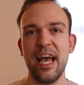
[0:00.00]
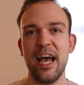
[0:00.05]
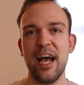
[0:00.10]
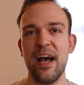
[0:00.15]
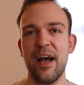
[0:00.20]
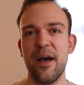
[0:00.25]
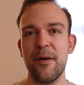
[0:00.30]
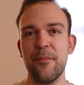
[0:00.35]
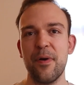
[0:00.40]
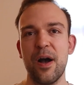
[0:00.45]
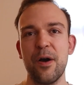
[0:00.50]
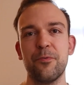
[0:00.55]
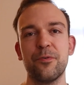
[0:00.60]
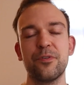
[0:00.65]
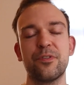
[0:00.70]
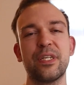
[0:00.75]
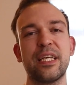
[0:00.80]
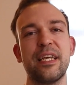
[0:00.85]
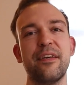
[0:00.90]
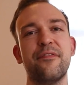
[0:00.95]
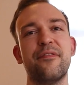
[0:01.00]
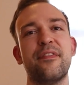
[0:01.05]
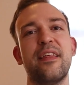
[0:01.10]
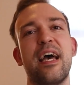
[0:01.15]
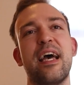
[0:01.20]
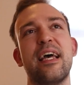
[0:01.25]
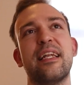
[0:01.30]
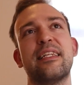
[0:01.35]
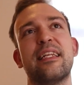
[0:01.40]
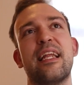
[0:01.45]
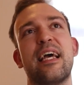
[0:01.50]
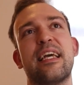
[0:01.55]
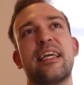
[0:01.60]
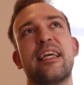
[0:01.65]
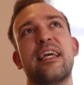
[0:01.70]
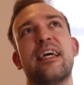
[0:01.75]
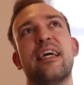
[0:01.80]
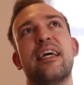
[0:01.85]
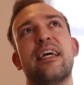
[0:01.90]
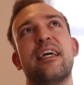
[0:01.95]
I would give that
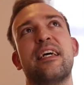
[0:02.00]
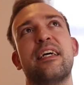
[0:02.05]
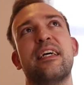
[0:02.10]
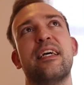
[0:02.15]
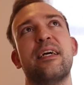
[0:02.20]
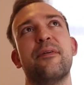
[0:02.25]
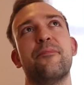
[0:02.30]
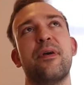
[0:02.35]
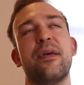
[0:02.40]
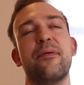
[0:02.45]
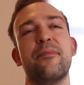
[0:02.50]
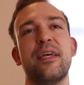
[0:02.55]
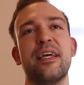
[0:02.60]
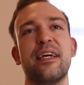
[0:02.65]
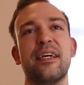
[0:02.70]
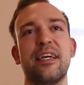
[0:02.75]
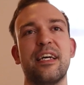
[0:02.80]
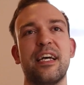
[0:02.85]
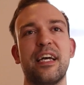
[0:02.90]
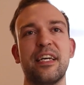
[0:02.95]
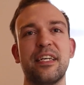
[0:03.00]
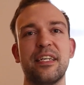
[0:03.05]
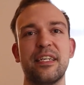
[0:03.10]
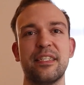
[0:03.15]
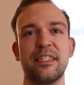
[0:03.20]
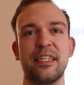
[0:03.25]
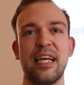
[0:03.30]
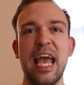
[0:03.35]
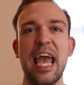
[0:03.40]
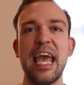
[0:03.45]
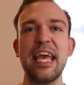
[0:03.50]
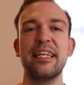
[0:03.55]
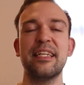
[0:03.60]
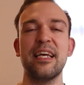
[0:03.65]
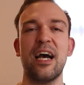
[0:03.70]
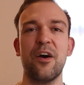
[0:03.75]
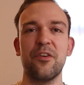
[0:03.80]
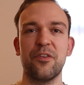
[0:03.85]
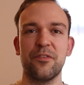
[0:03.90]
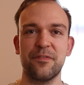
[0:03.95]
like maybe a 8
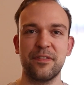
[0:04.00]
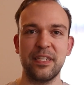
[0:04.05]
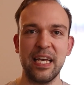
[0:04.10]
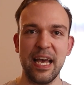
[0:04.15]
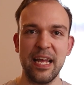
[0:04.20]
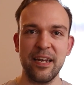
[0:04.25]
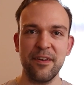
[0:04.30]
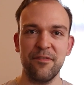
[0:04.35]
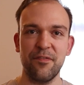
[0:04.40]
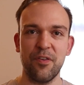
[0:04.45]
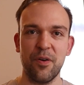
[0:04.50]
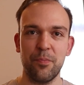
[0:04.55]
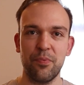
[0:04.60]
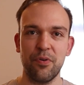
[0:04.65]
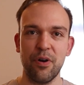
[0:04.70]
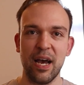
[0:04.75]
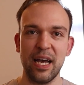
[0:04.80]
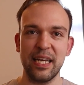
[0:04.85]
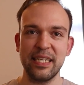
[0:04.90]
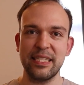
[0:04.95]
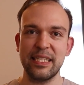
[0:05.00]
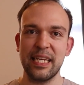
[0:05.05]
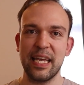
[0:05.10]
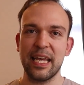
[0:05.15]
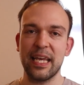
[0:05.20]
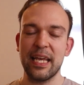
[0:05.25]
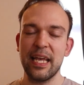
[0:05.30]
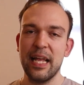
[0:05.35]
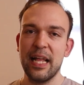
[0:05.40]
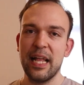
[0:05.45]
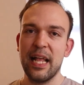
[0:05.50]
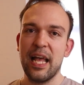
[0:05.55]
out of 10 for pricing.